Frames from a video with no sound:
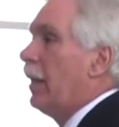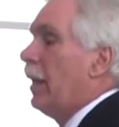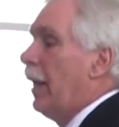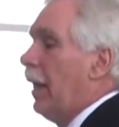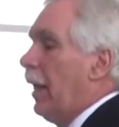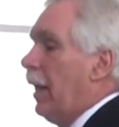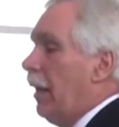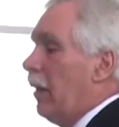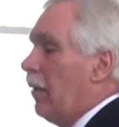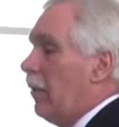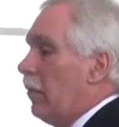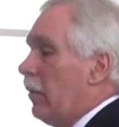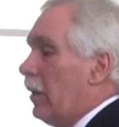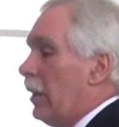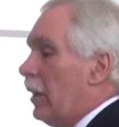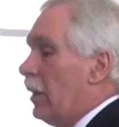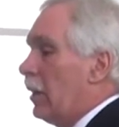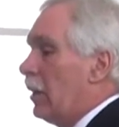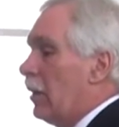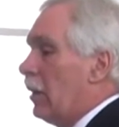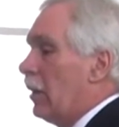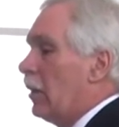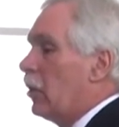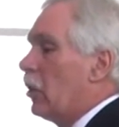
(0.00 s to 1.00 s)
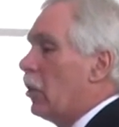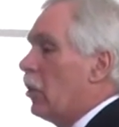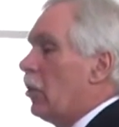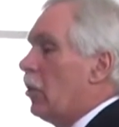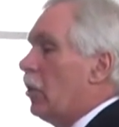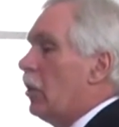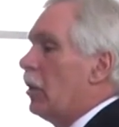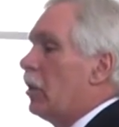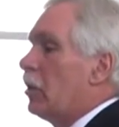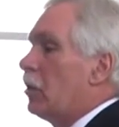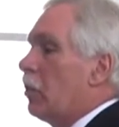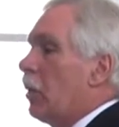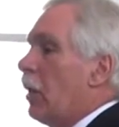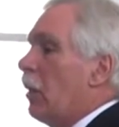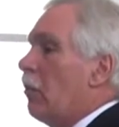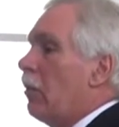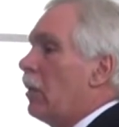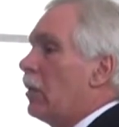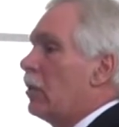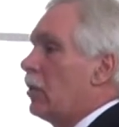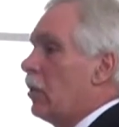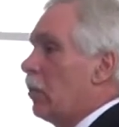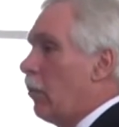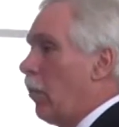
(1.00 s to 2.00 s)
And we encourage
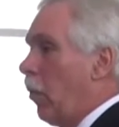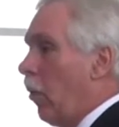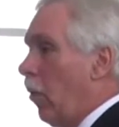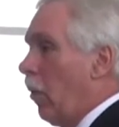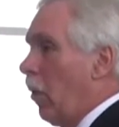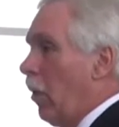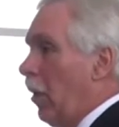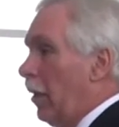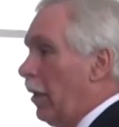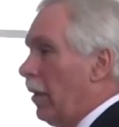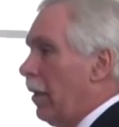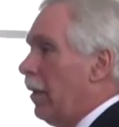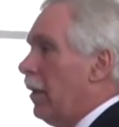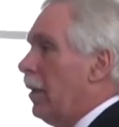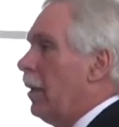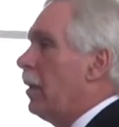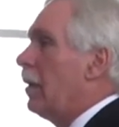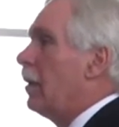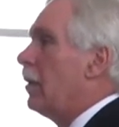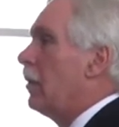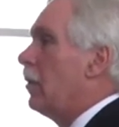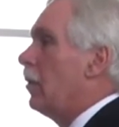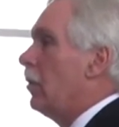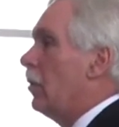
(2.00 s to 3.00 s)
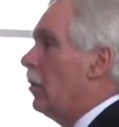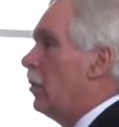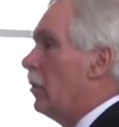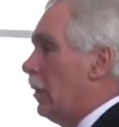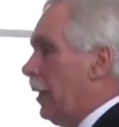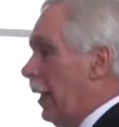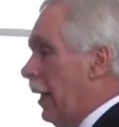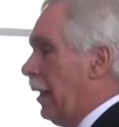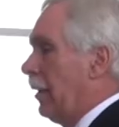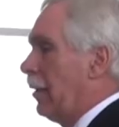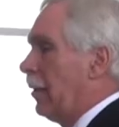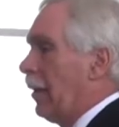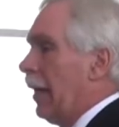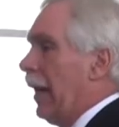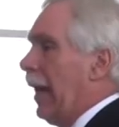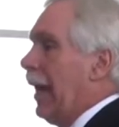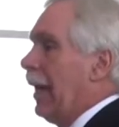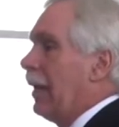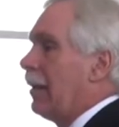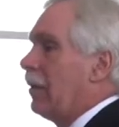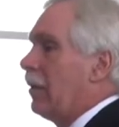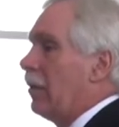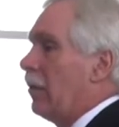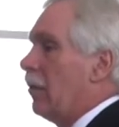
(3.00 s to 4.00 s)
public support to
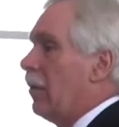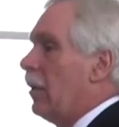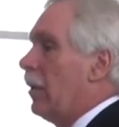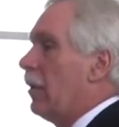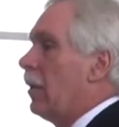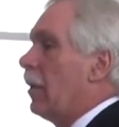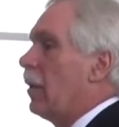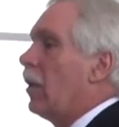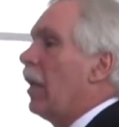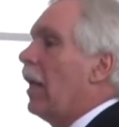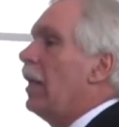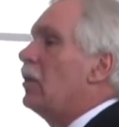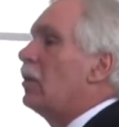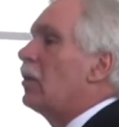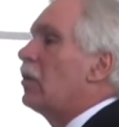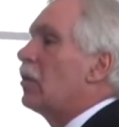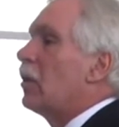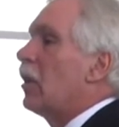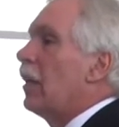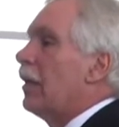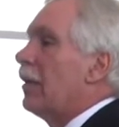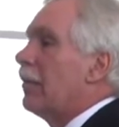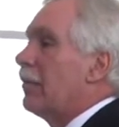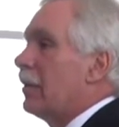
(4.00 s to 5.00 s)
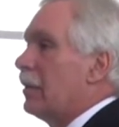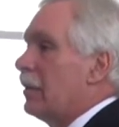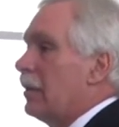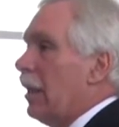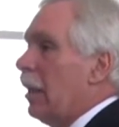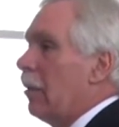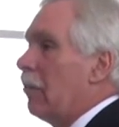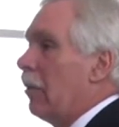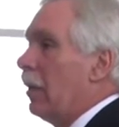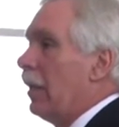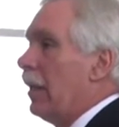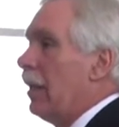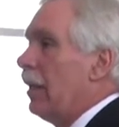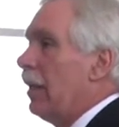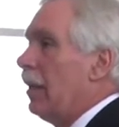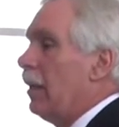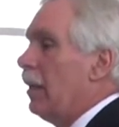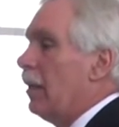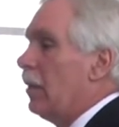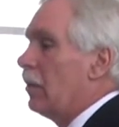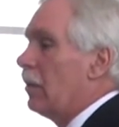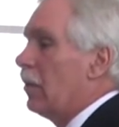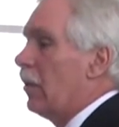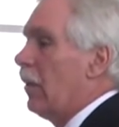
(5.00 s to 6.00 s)
interact with the legislative assembly
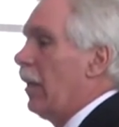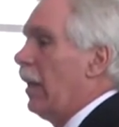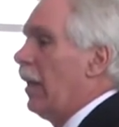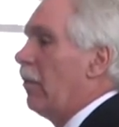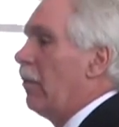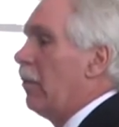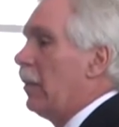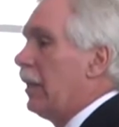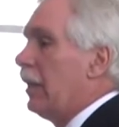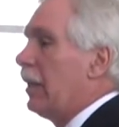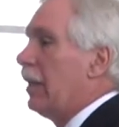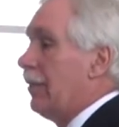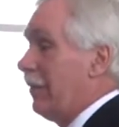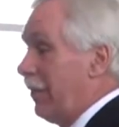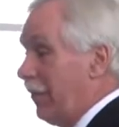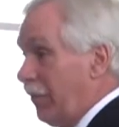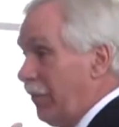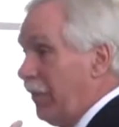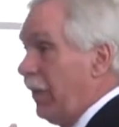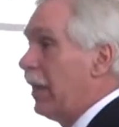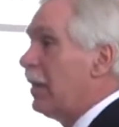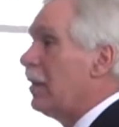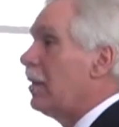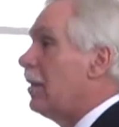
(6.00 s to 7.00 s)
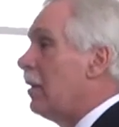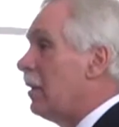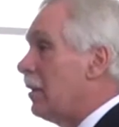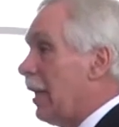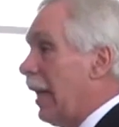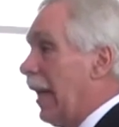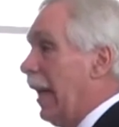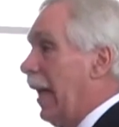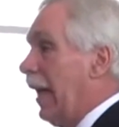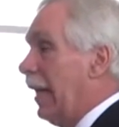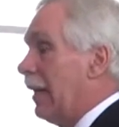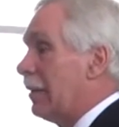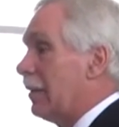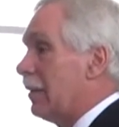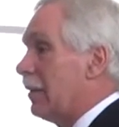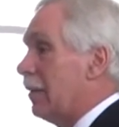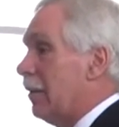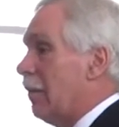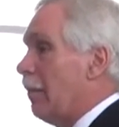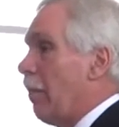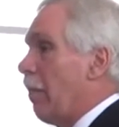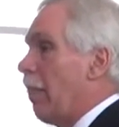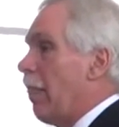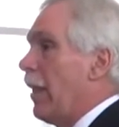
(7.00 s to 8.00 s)
so that we can fix the tax
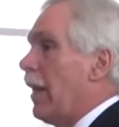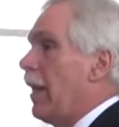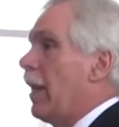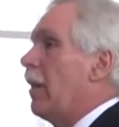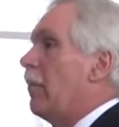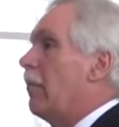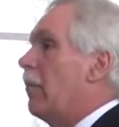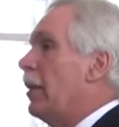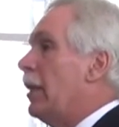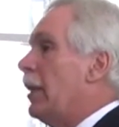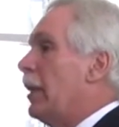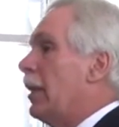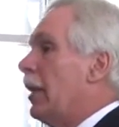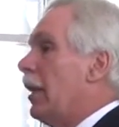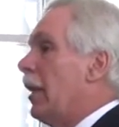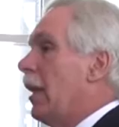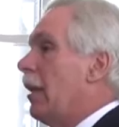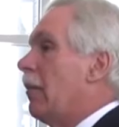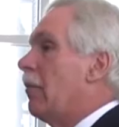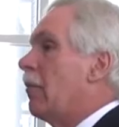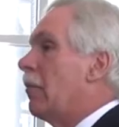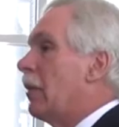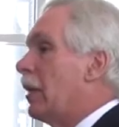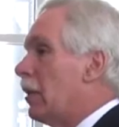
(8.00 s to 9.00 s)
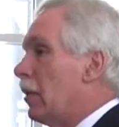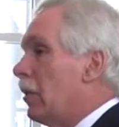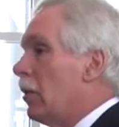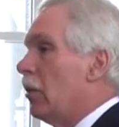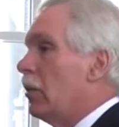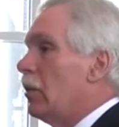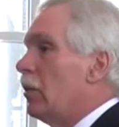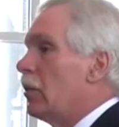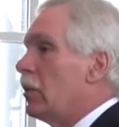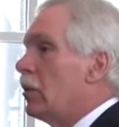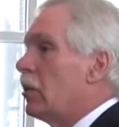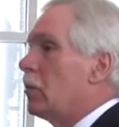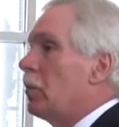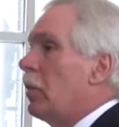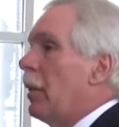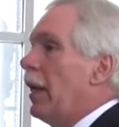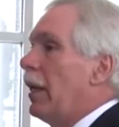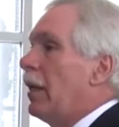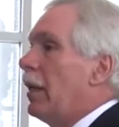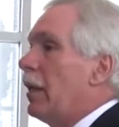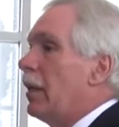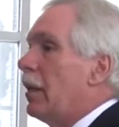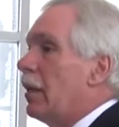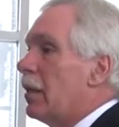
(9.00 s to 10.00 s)
and we can reduce the
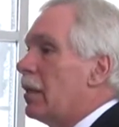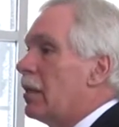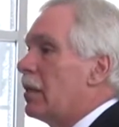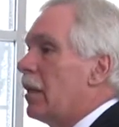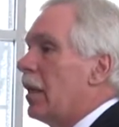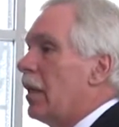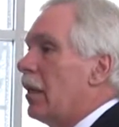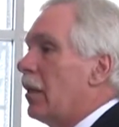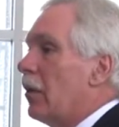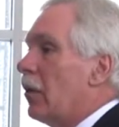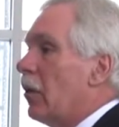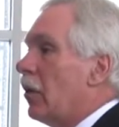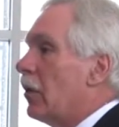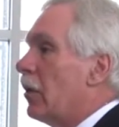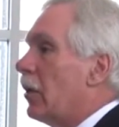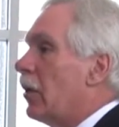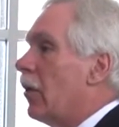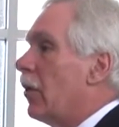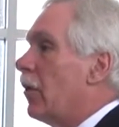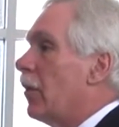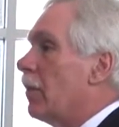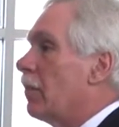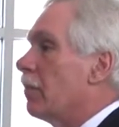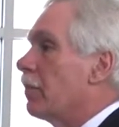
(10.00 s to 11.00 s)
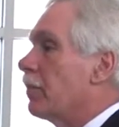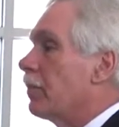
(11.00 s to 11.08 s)
spending in the state of North Dakota.